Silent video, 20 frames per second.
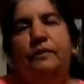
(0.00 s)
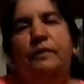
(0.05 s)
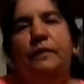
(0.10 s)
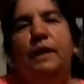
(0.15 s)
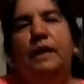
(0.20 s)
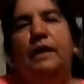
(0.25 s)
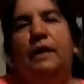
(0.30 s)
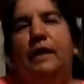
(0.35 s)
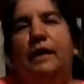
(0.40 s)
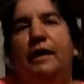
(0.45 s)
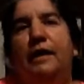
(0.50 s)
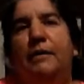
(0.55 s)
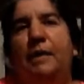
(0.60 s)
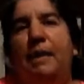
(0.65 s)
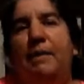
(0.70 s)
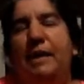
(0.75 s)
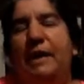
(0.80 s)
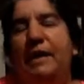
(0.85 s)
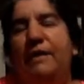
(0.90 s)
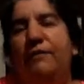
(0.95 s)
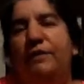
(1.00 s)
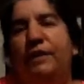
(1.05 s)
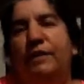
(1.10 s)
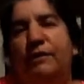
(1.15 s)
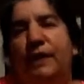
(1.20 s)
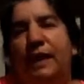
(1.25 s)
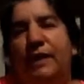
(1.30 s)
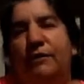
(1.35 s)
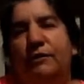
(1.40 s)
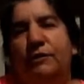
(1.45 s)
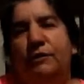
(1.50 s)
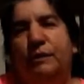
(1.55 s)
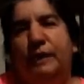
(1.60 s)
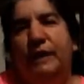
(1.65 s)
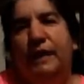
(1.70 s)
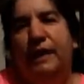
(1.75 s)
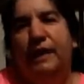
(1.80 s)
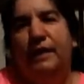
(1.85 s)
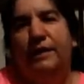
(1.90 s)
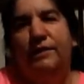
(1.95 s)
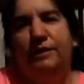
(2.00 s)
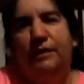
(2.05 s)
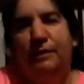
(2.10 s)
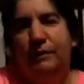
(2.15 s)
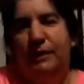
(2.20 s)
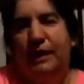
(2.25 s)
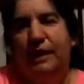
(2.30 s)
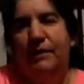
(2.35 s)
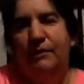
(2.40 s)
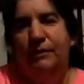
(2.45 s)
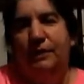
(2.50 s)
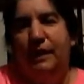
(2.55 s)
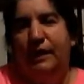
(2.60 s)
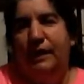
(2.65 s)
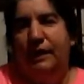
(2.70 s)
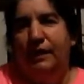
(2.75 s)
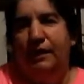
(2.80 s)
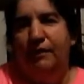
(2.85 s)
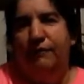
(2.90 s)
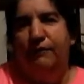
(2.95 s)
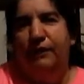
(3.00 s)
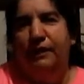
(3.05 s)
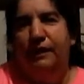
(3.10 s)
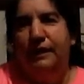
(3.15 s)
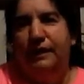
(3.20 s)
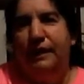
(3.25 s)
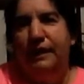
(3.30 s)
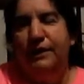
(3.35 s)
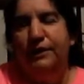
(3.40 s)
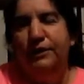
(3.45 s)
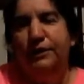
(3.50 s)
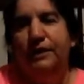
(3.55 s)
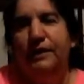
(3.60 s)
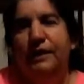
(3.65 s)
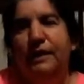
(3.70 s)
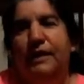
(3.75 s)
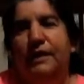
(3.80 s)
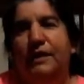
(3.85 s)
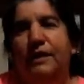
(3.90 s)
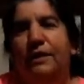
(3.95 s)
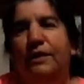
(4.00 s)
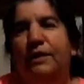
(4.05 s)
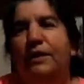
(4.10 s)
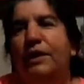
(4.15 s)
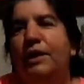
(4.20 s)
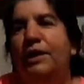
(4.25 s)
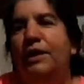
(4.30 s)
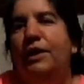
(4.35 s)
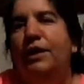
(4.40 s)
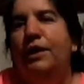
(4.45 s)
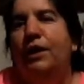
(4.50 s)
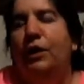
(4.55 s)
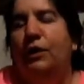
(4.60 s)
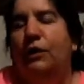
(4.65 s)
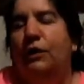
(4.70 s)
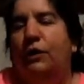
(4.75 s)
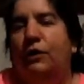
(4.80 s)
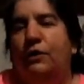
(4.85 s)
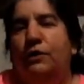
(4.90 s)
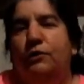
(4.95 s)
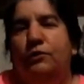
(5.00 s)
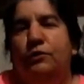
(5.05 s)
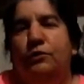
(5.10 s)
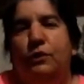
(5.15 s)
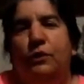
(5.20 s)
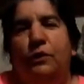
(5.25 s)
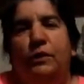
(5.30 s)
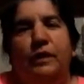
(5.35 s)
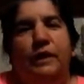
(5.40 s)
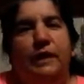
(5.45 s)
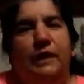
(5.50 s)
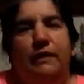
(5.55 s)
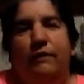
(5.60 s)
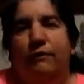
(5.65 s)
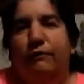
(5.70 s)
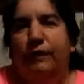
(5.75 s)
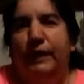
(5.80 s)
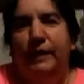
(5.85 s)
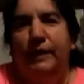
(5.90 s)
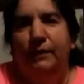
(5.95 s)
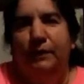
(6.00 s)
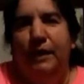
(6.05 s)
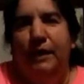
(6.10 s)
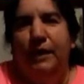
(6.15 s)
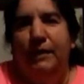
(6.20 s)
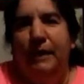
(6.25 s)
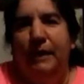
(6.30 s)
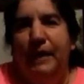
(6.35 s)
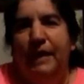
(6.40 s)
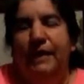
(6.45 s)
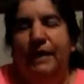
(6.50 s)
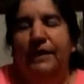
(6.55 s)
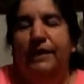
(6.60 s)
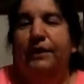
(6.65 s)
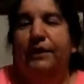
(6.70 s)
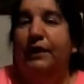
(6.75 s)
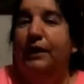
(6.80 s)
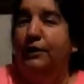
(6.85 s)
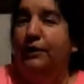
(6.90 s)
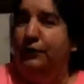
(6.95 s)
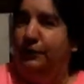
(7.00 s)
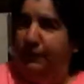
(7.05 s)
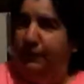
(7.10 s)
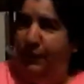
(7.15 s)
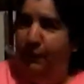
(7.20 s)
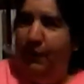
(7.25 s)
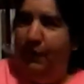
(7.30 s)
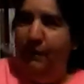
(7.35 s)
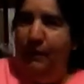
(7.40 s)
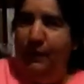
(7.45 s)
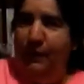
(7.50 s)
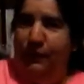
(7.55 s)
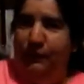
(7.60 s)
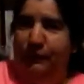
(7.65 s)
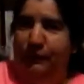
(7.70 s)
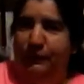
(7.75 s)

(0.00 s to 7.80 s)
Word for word: Um, I made a few notes because sometimes I get off on a tangent and a long story and I forget where I'm at because you know I'm old.